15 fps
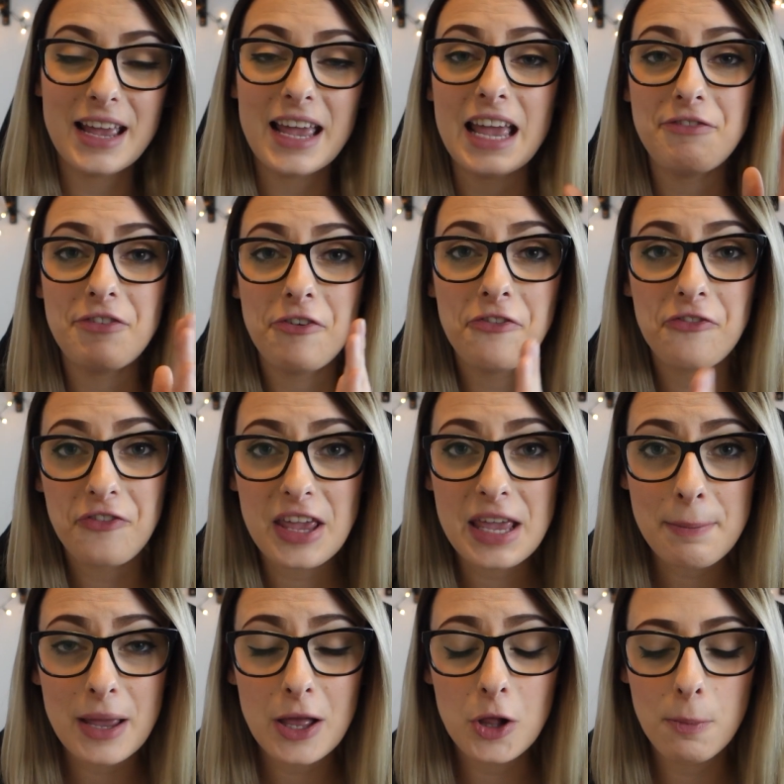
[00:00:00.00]
If a
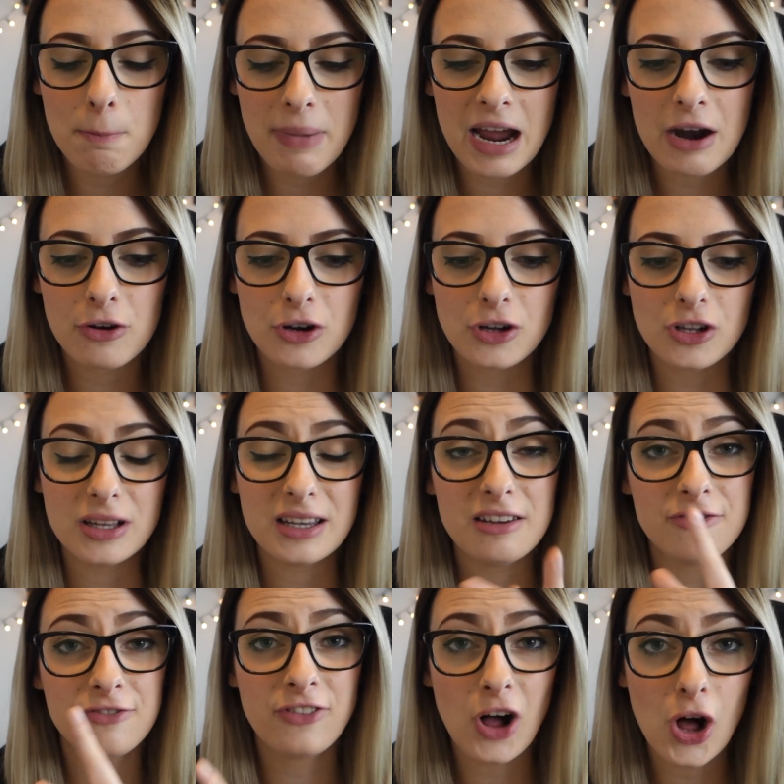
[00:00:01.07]
female Marrill
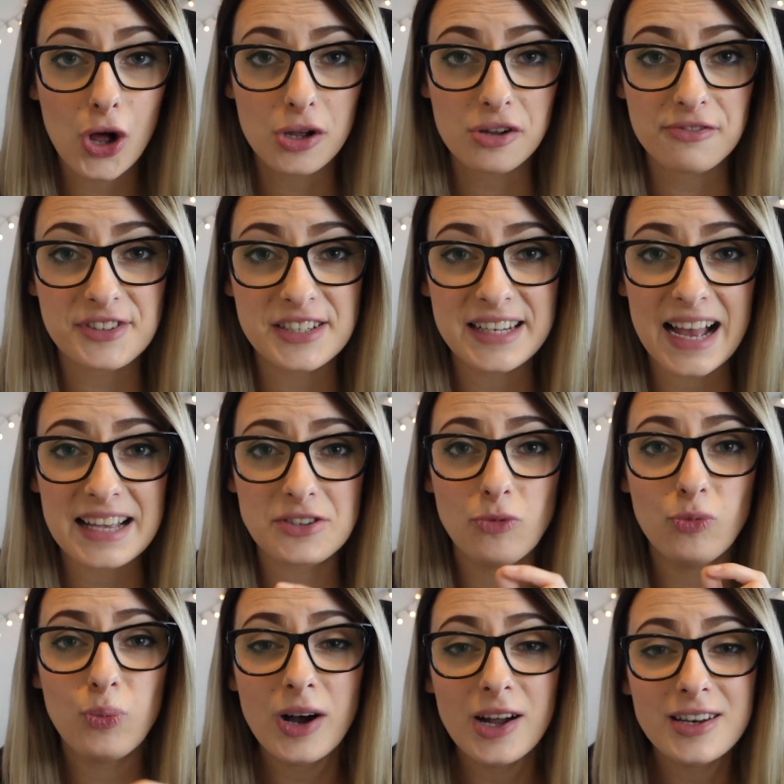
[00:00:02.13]
evolves, it has a
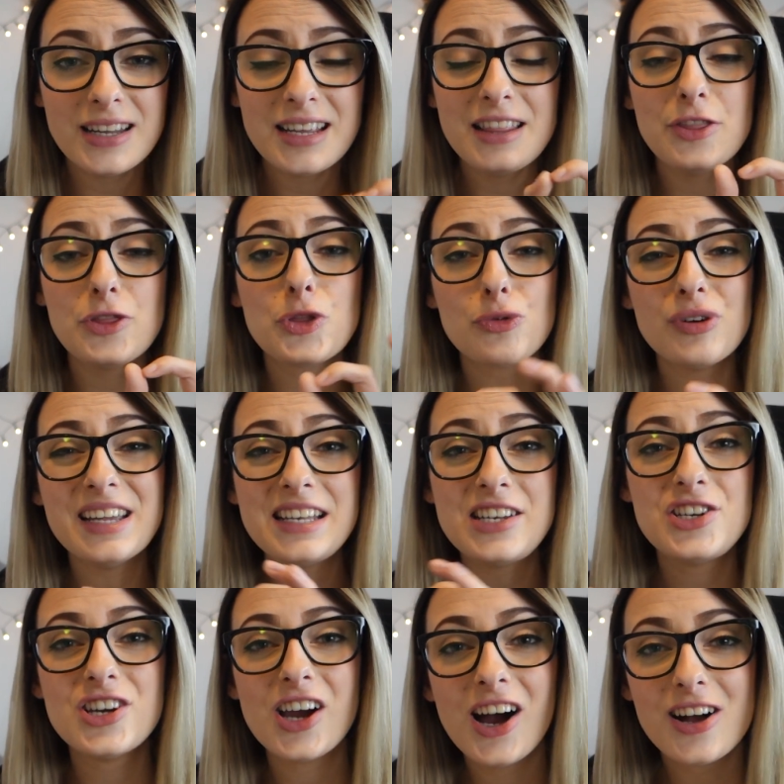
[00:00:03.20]
1 in 3
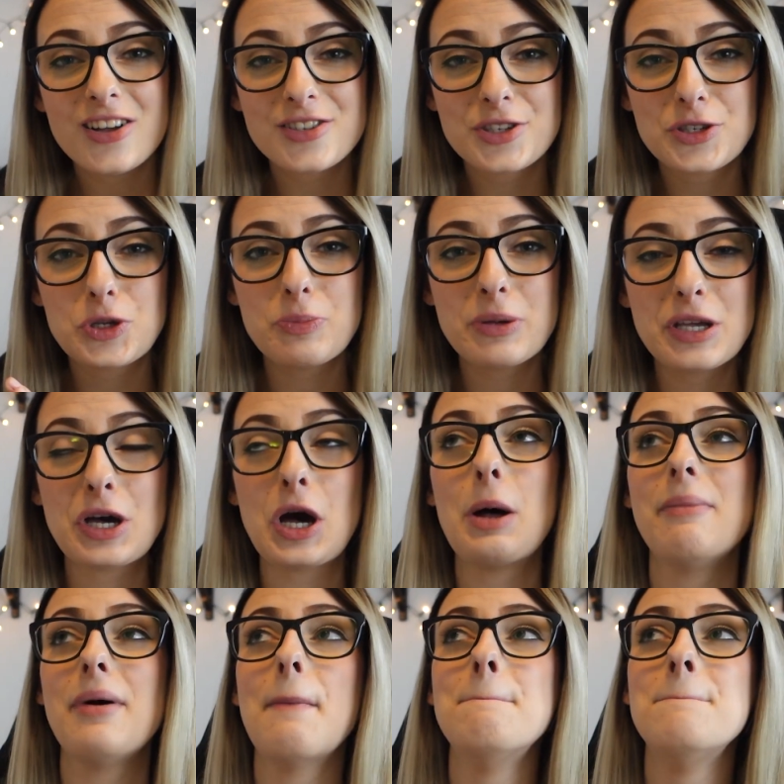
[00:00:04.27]
chance to
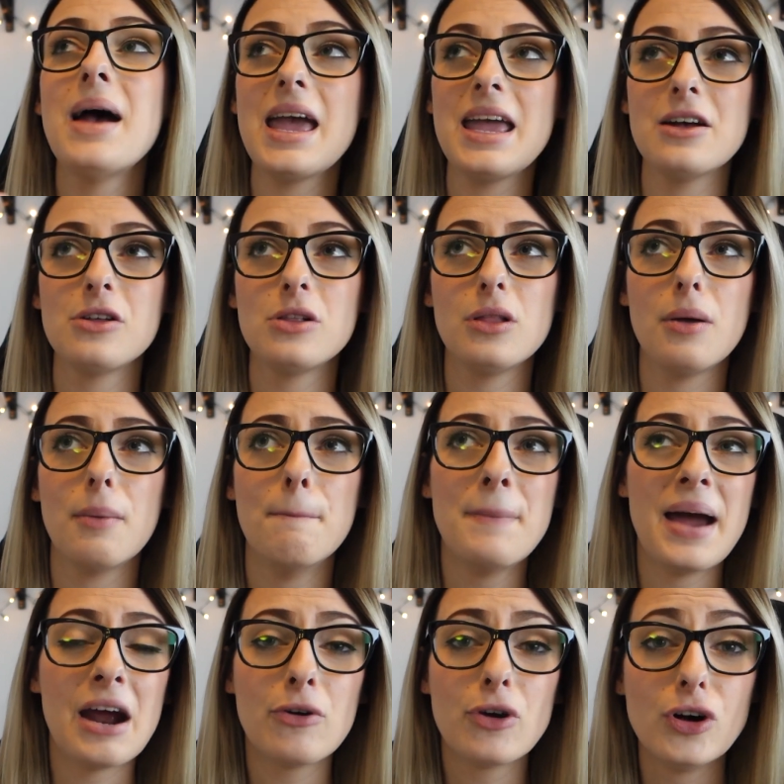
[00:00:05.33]
become a male
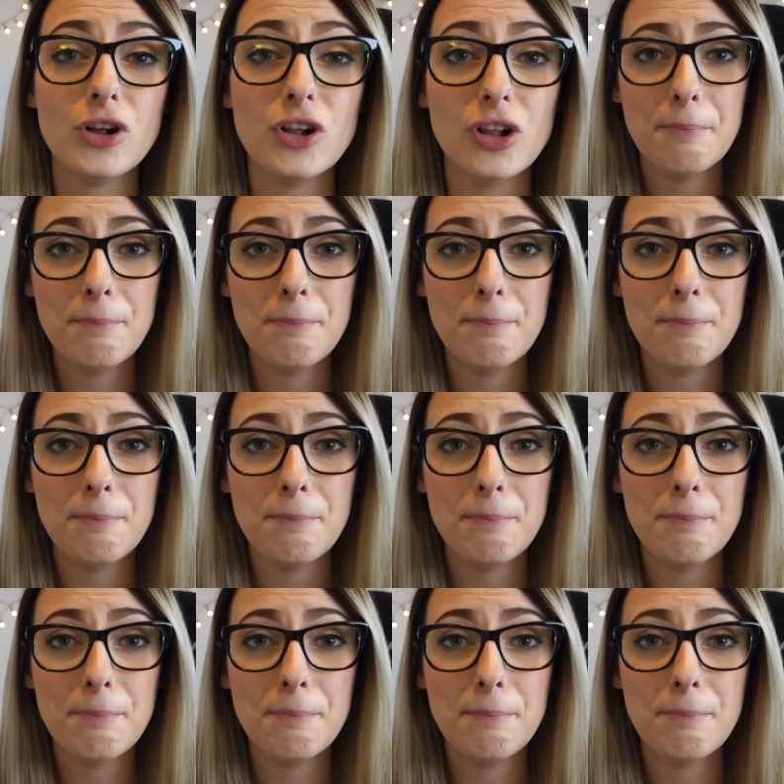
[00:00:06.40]
Marrill.